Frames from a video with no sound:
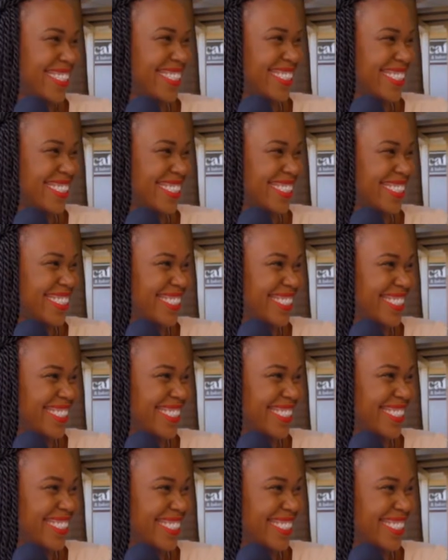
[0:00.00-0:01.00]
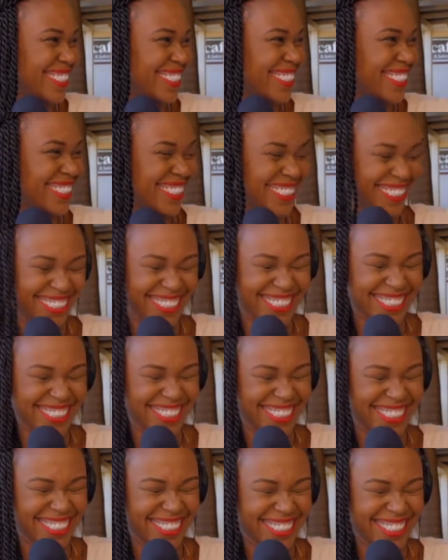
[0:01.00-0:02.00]

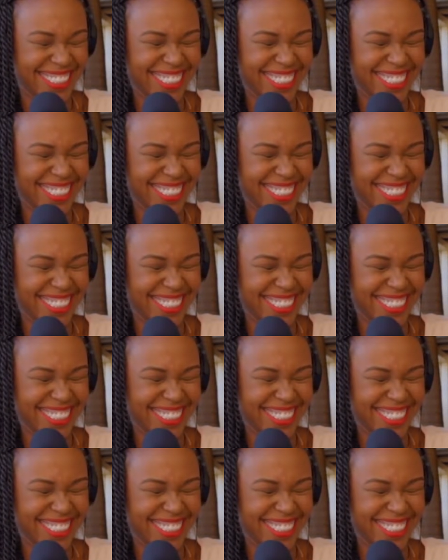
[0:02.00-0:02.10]
No words are spoken by the person on screen.